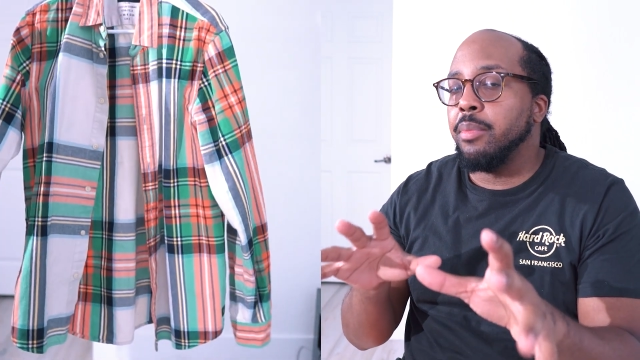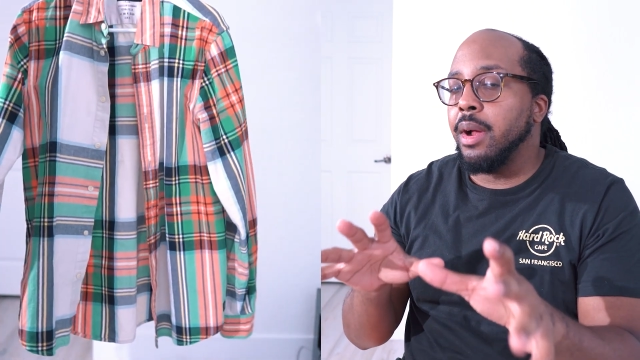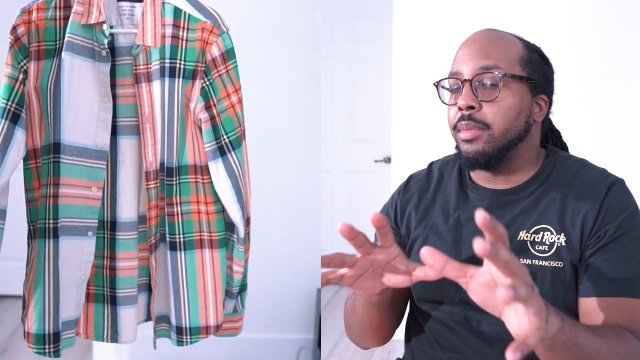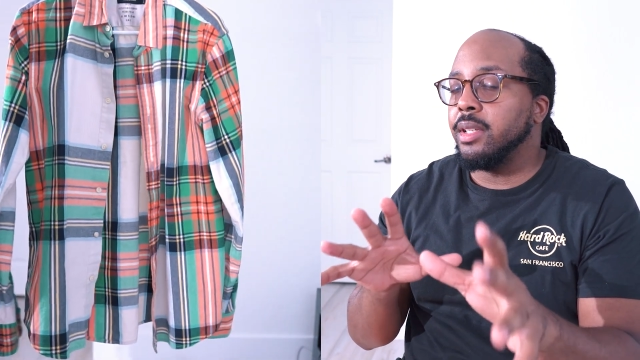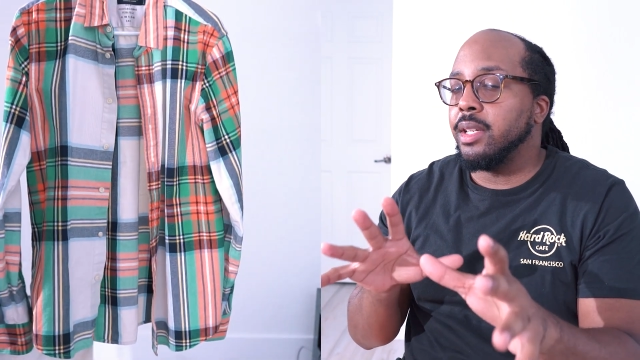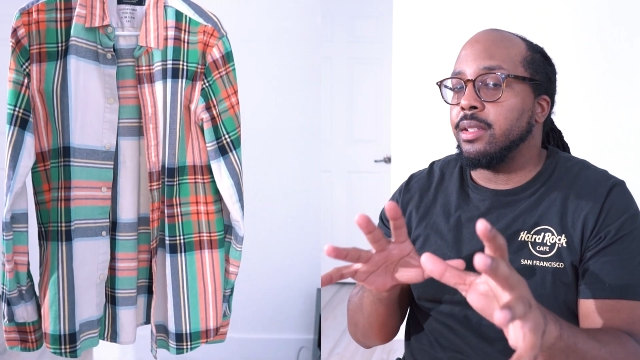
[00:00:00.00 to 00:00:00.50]
It
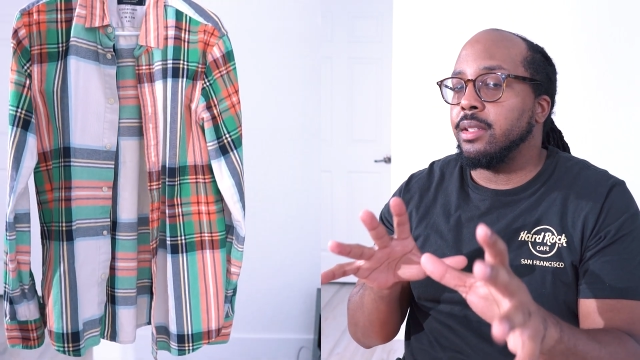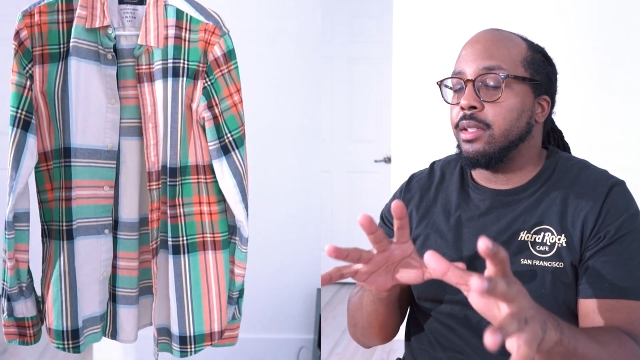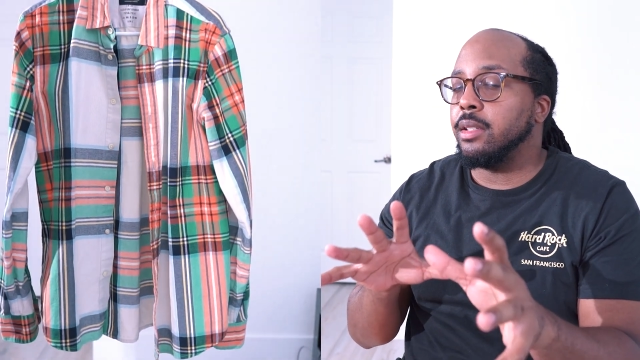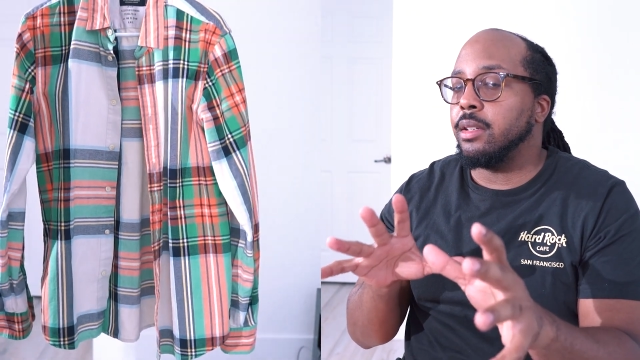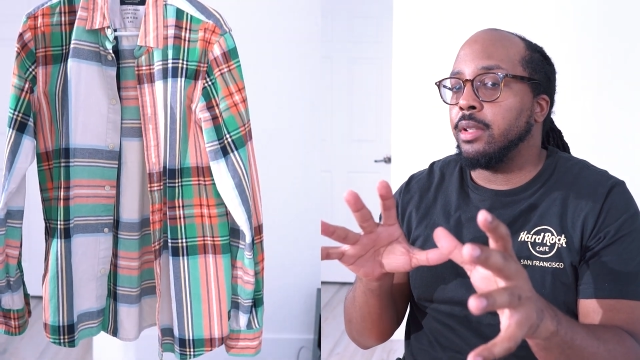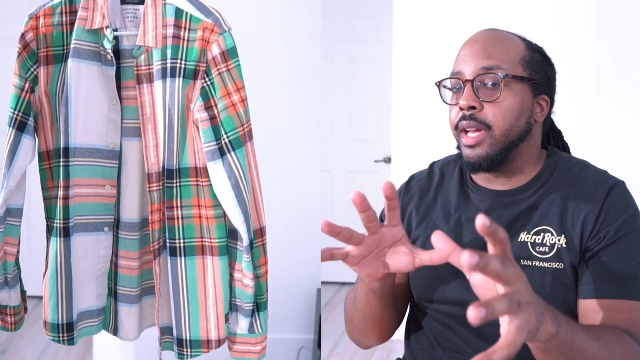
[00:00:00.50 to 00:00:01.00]
probably doesn't
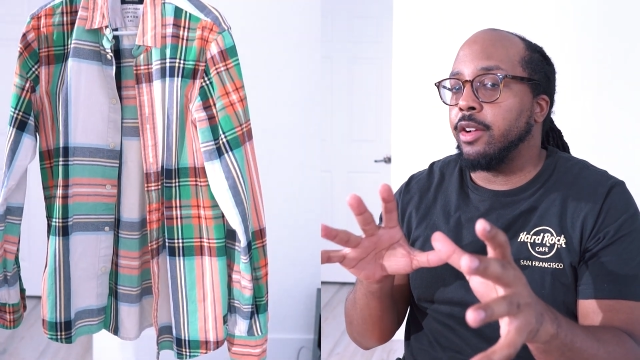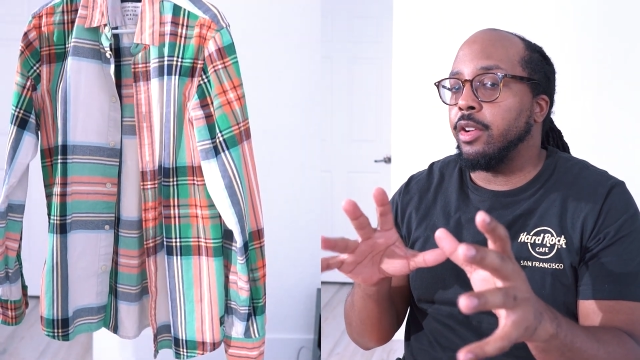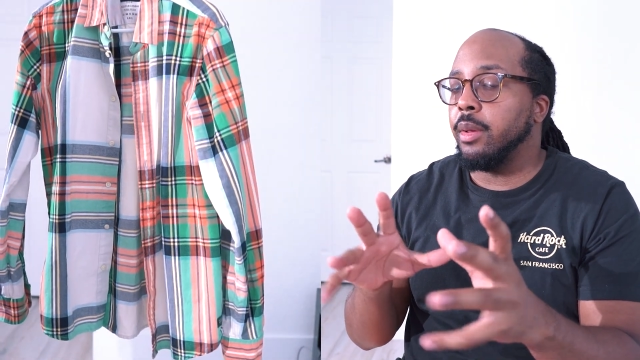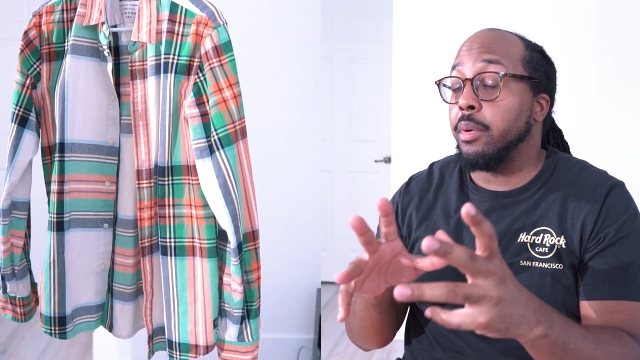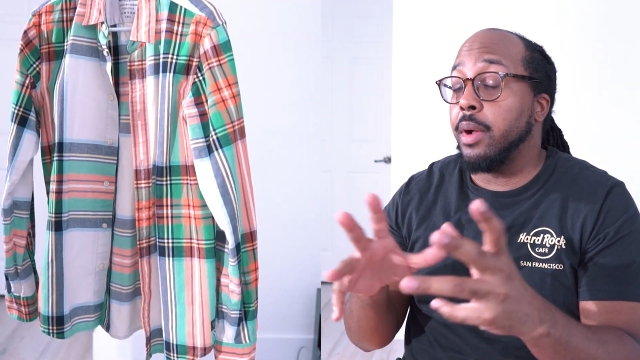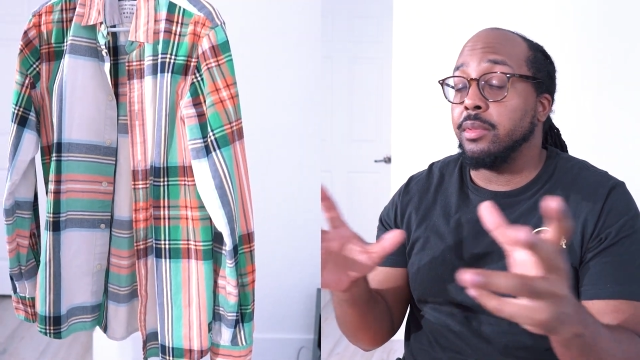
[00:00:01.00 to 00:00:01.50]
look that
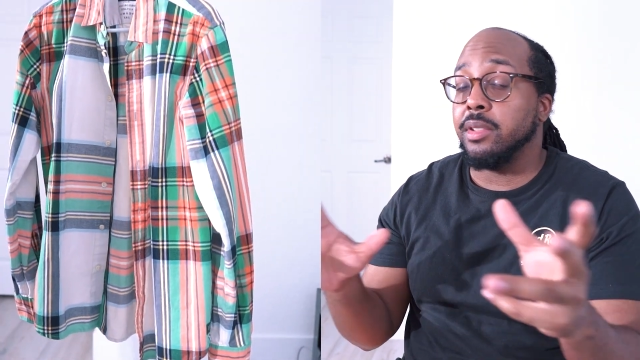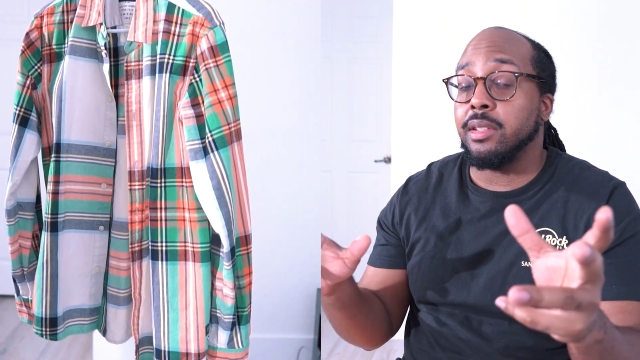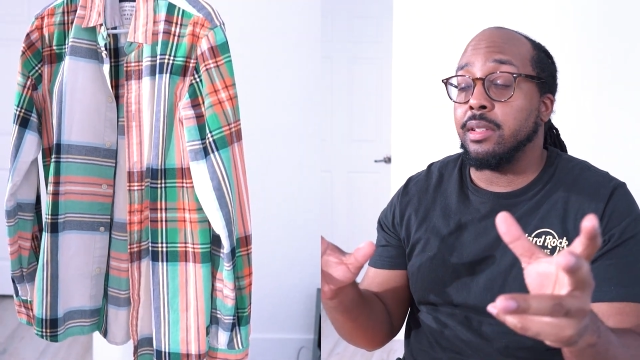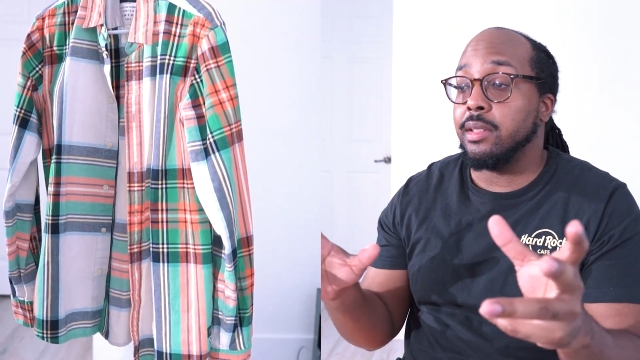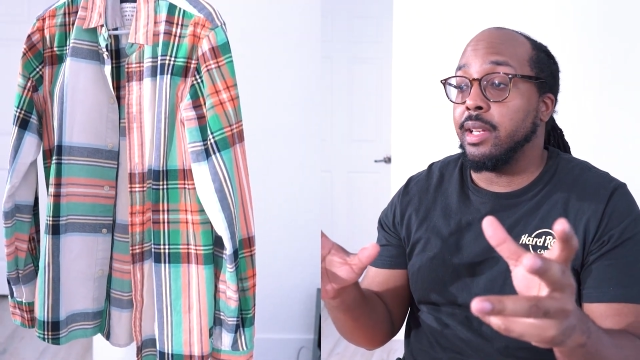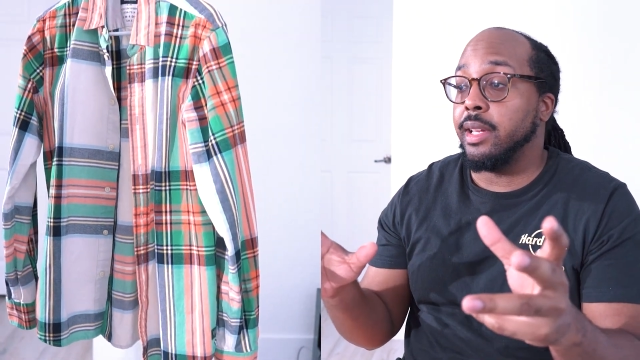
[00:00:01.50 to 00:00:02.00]
cream. It probably just
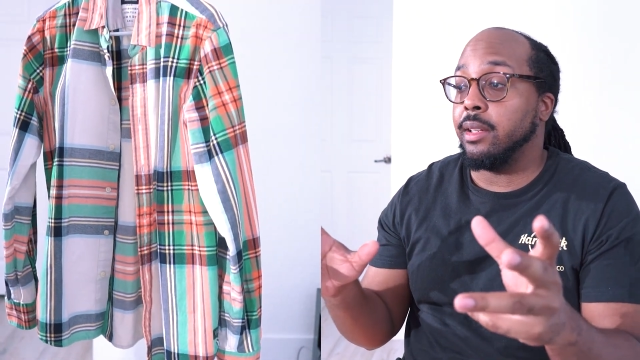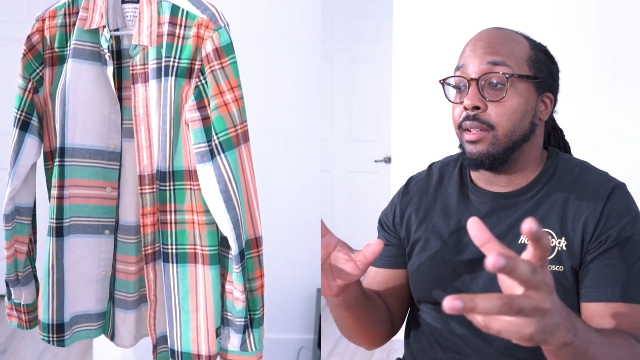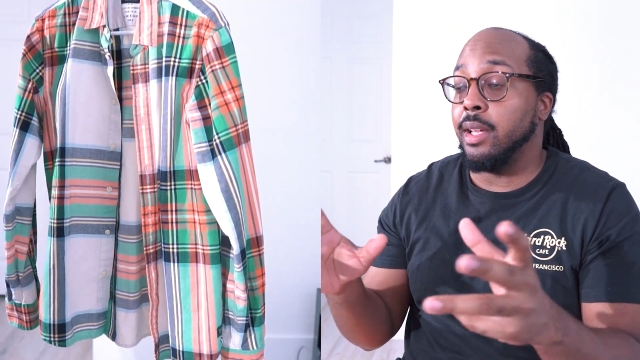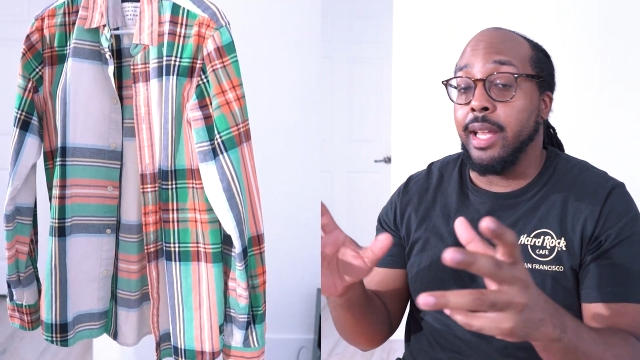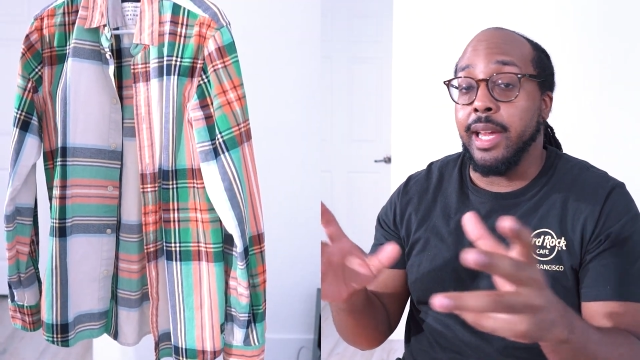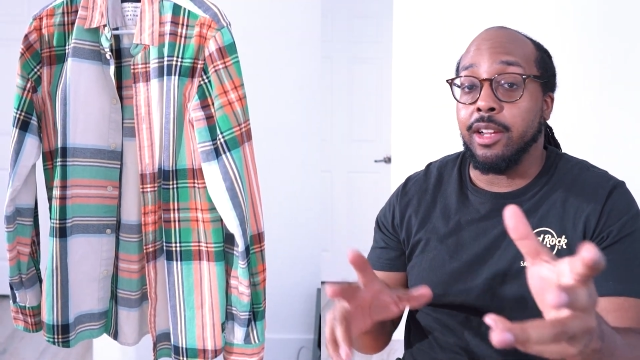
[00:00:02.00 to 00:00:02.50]
looks like
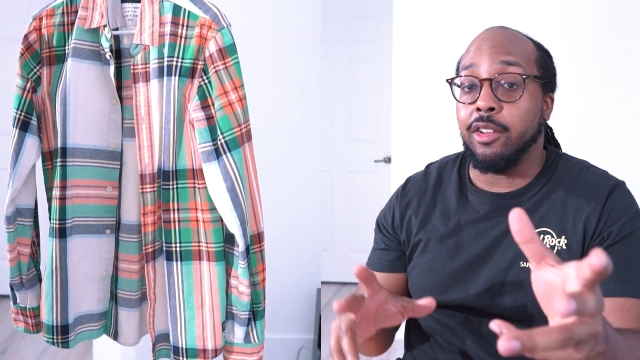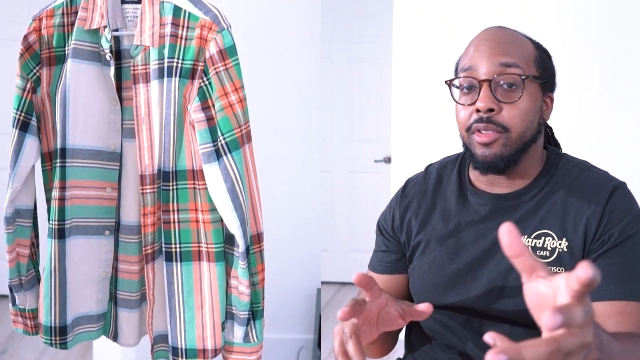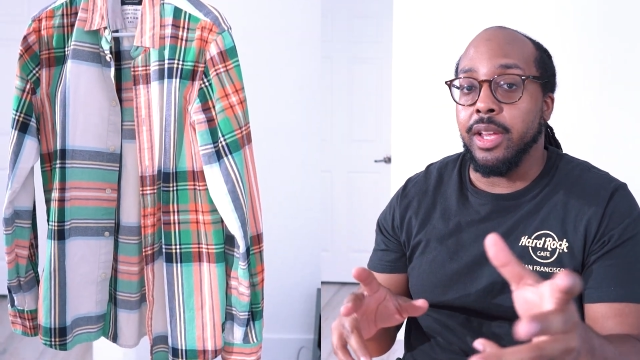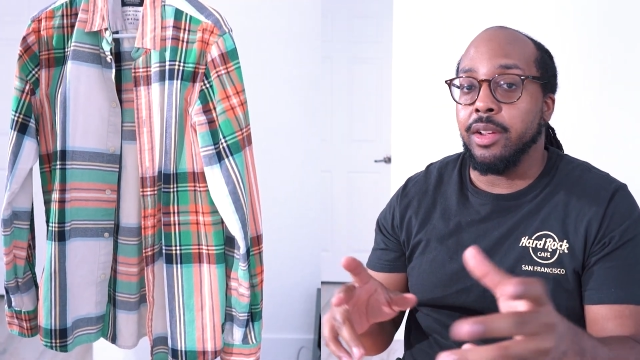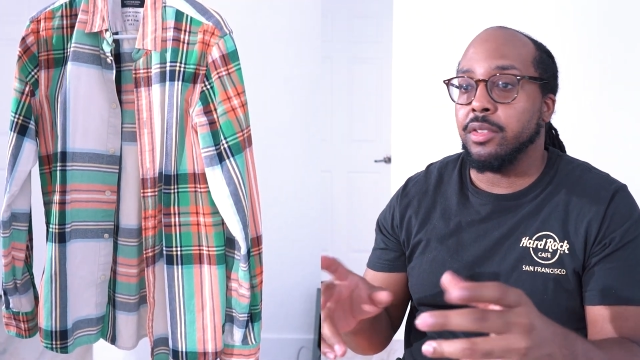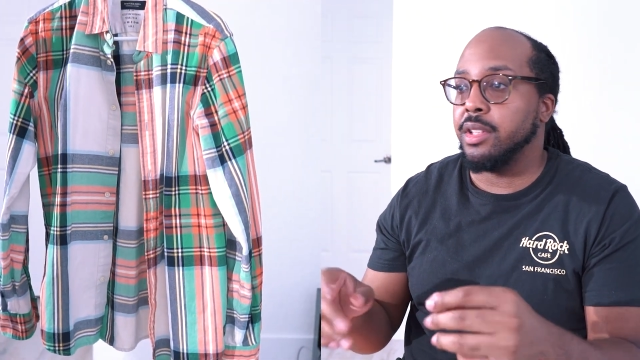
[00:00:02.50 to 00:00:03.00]
a light
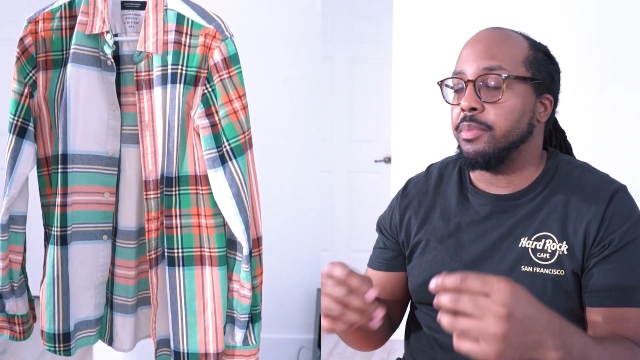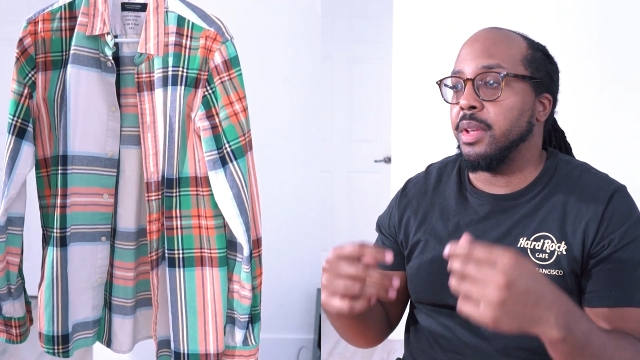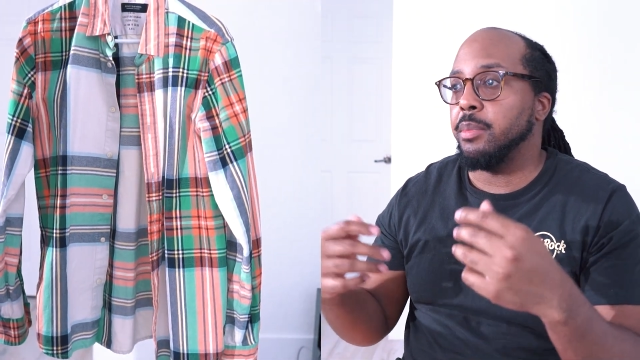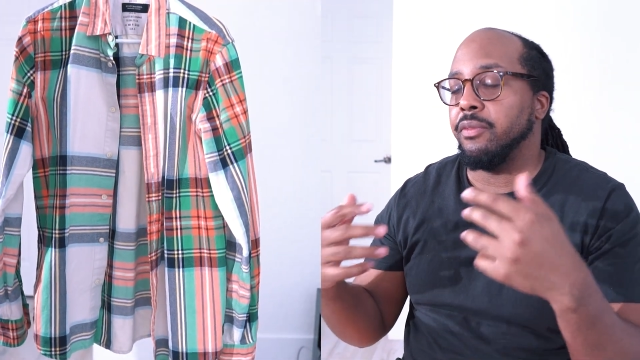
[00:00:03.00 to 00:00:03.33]
gray or something,